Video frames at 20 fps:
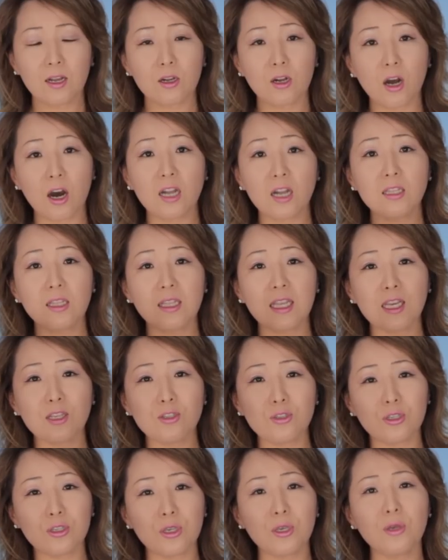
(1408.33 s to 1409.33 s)
God
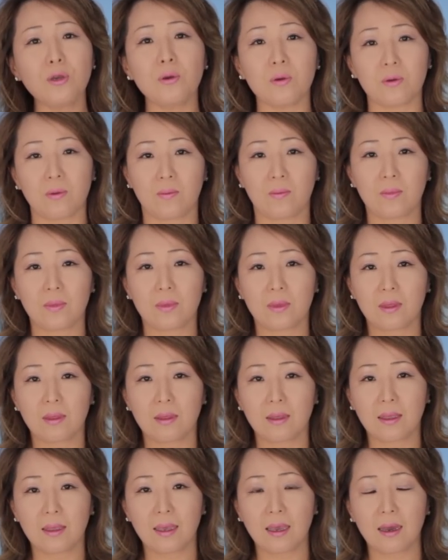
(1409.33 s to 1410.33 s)
needs you
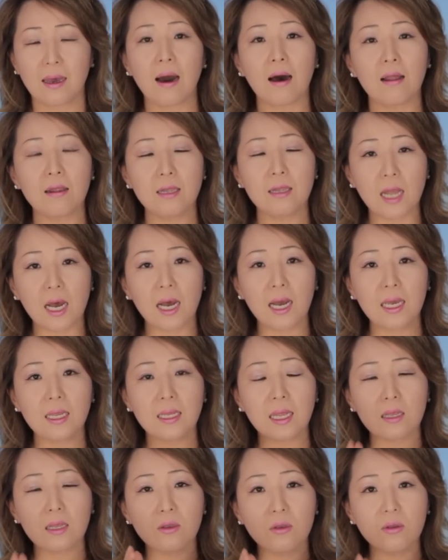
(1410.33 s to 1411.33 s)

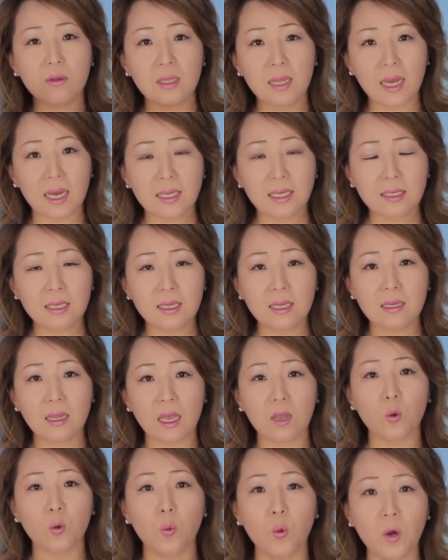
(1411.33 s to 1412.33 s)
aligned and united
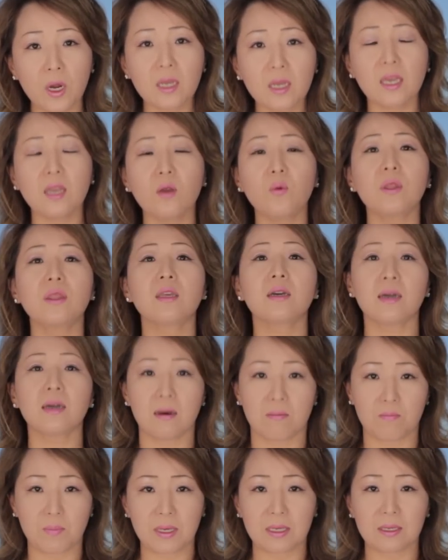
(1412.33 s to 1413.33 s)
and working with the
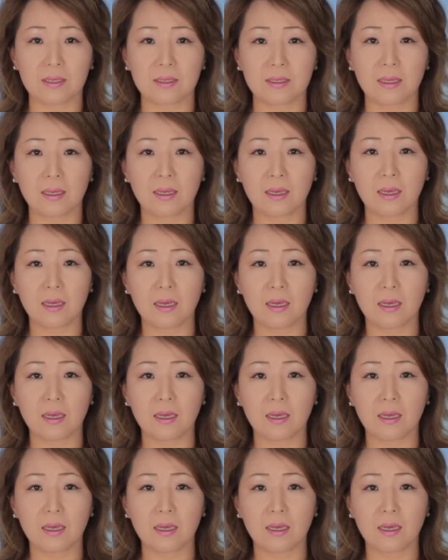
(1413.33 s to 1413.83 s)
compass